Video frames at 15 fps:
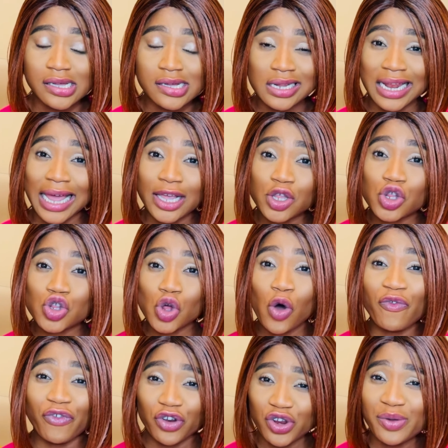like so
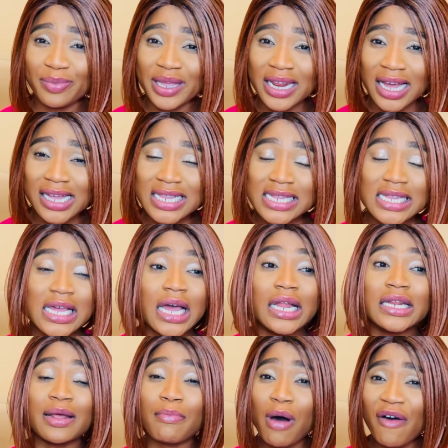voluminous.
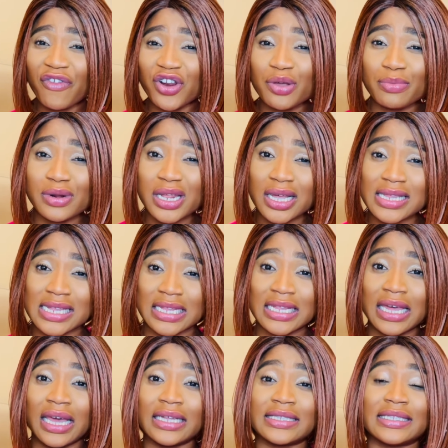The more voluminous it
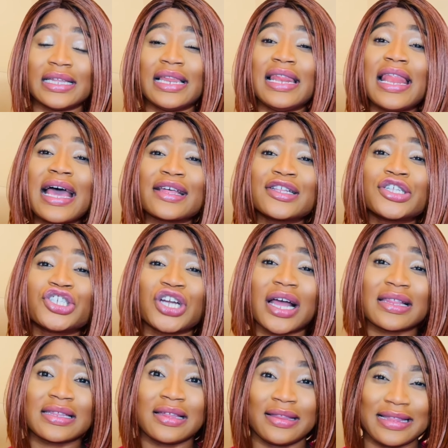is, the less
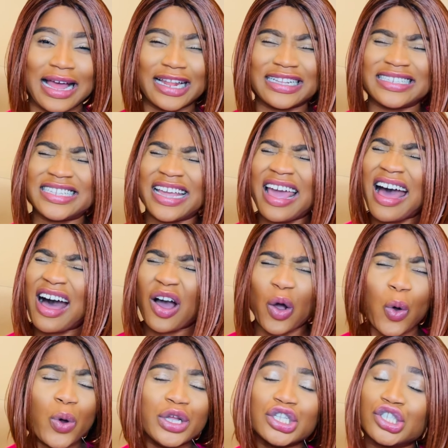chances that they are
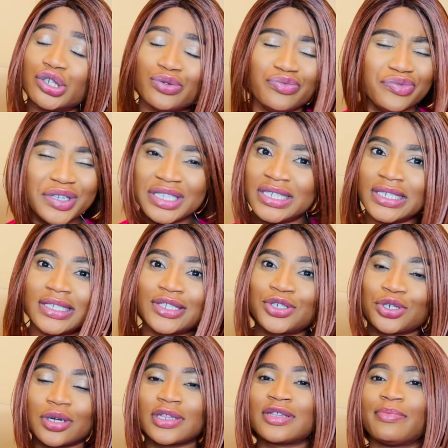going to read it.
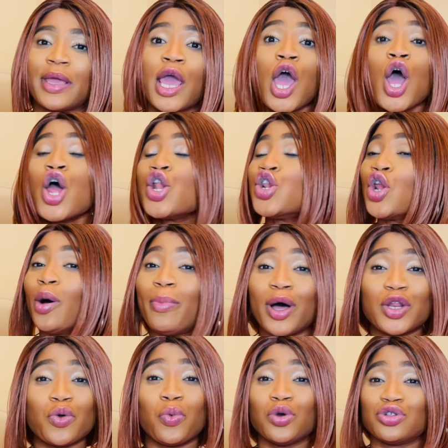Trust me,
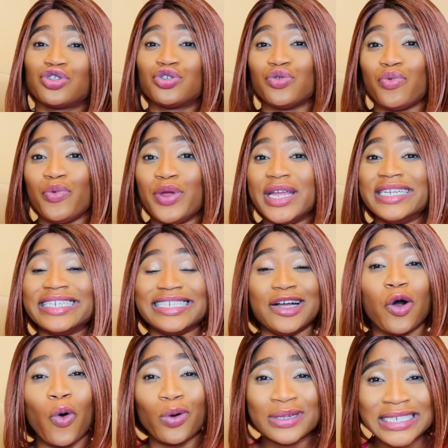nobody wants to read an
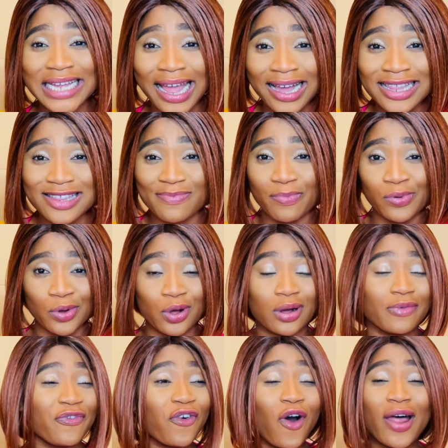old textbook.
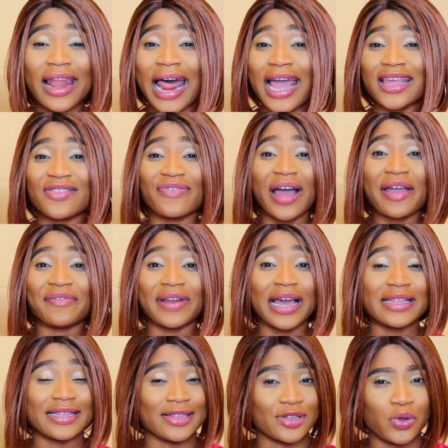4 lines, 5
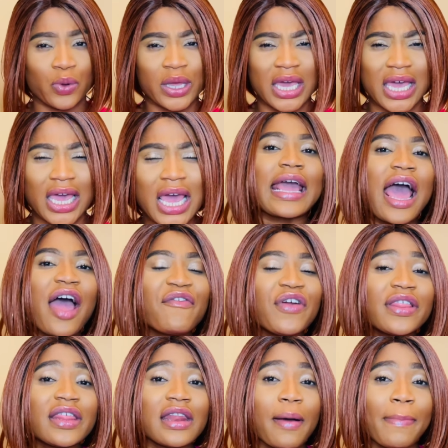lines is okay. Like,
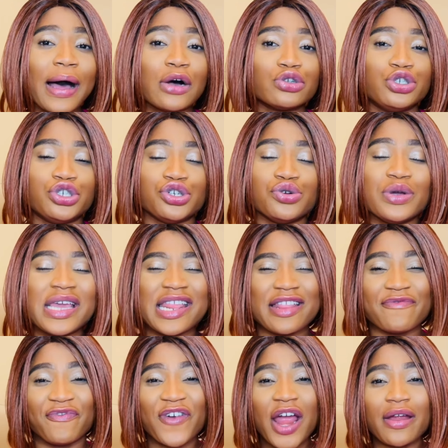everything about you in
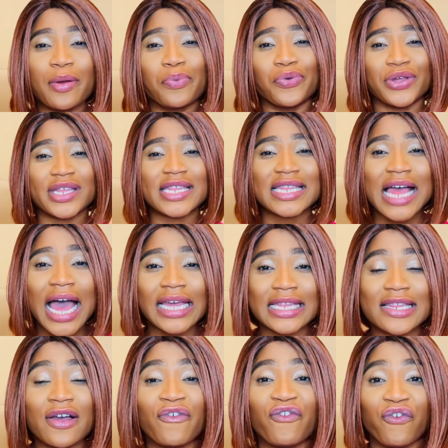very
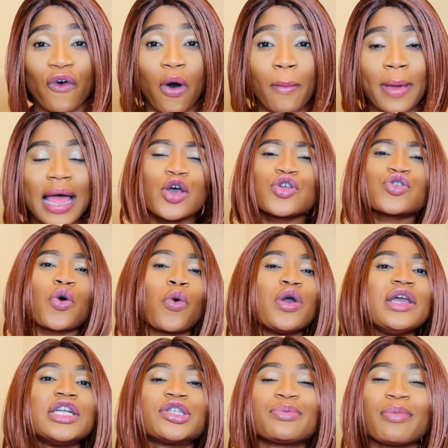precise form. So
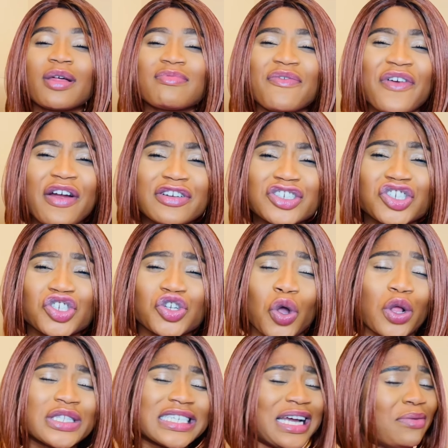it must be very
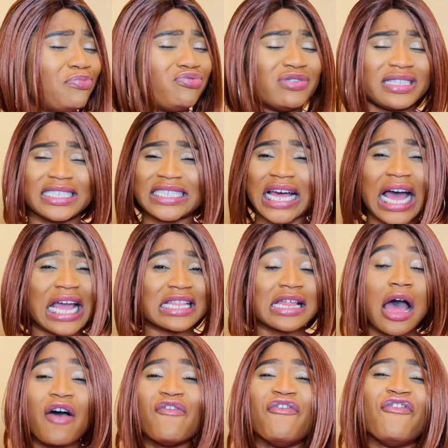short and precise,
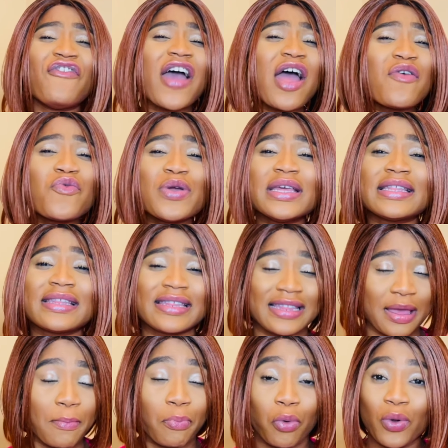very
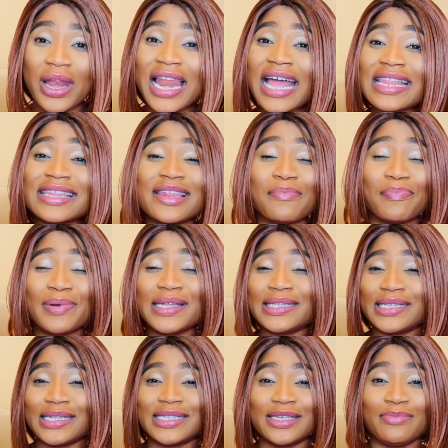simple. Let
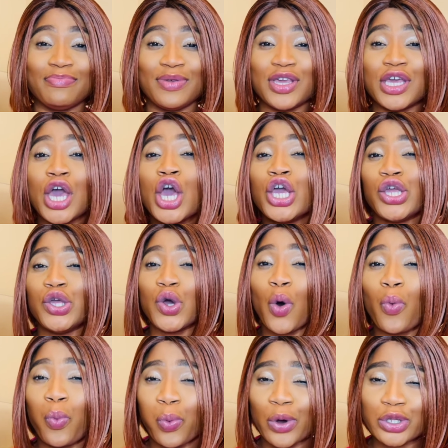simplicity be
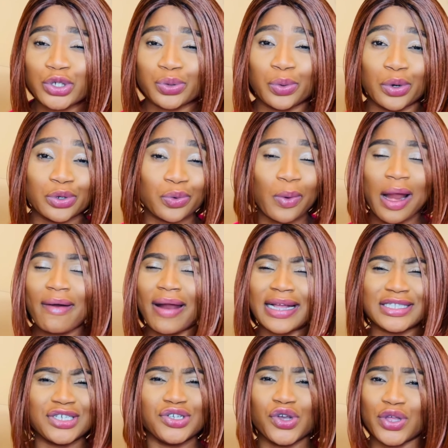your watchword while
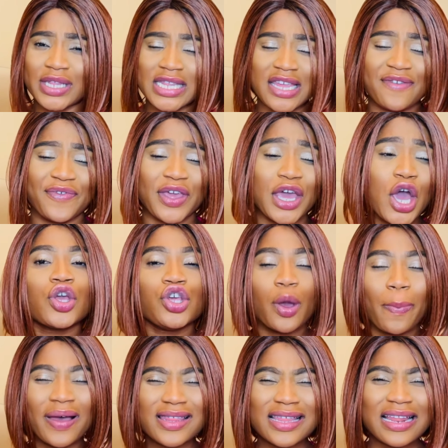writing your CV. Your
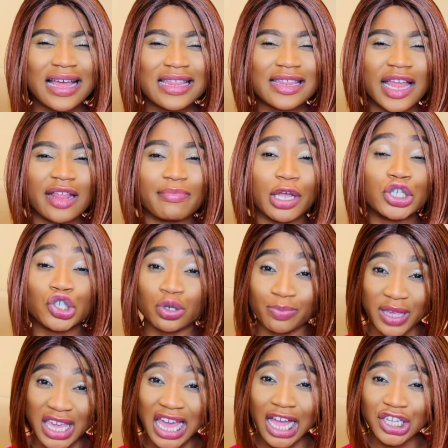personal statement should
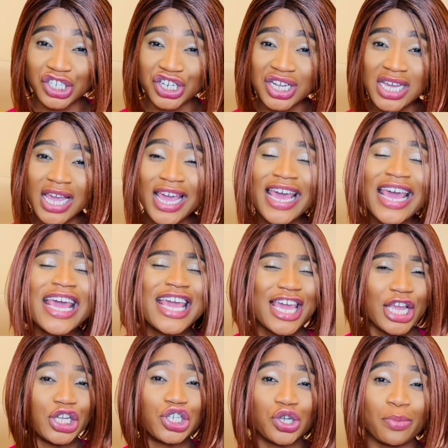be catchy.
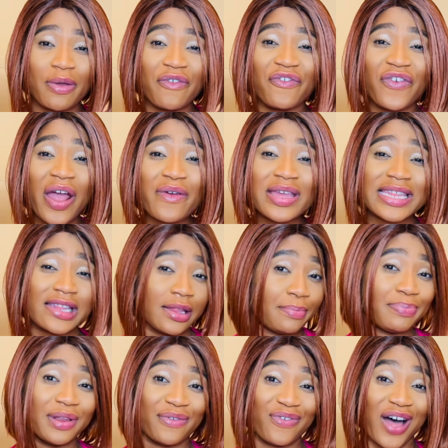It should be very
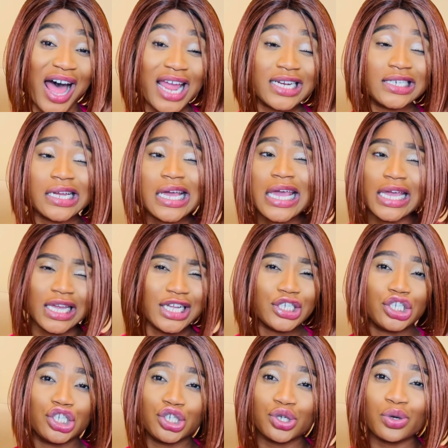simplified. It
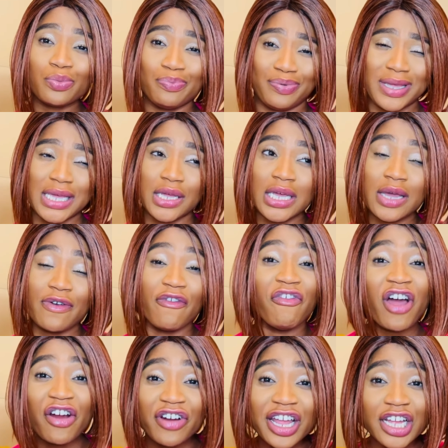should be
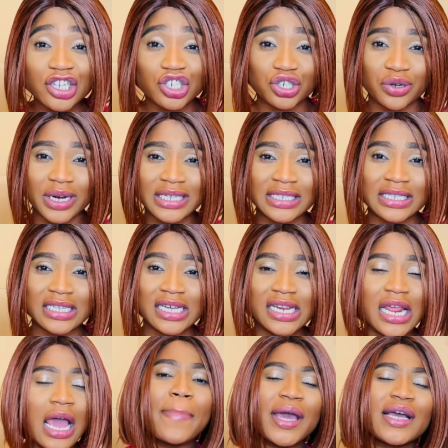very
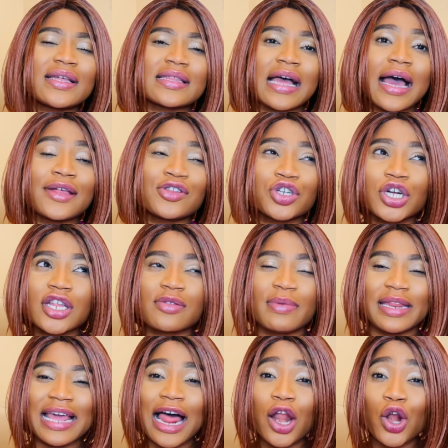interesting, because guys, trust me,
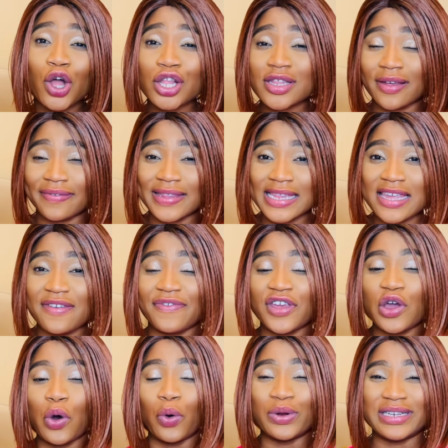there are lots of
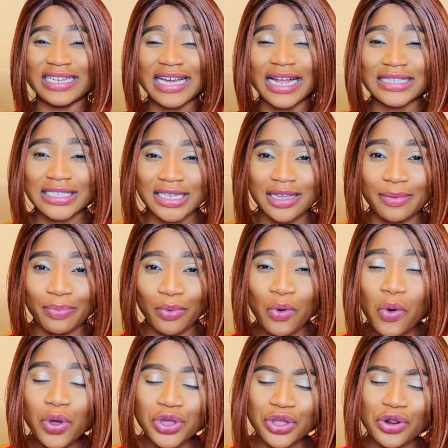CV on their
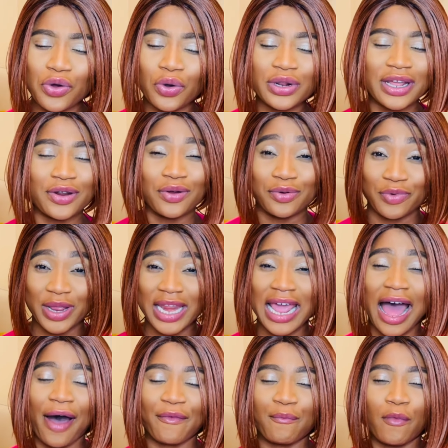table. They don't really
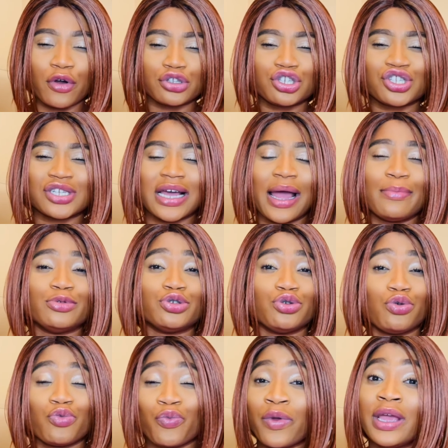have much time to
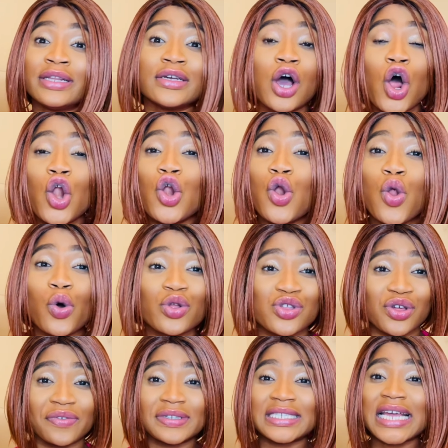read loads
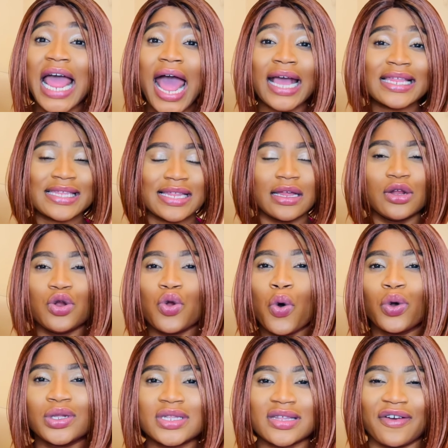of text,
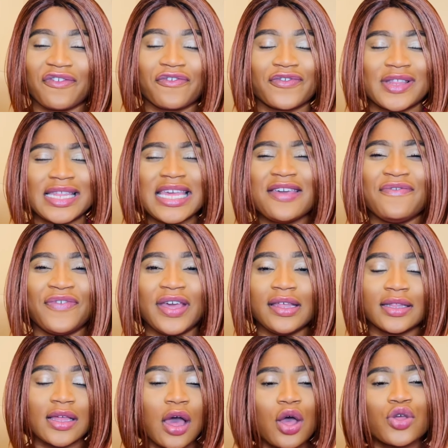loads of
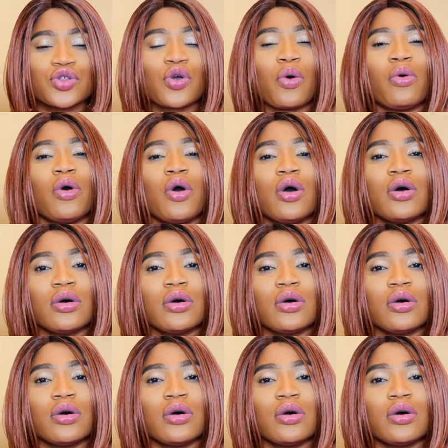CVs. So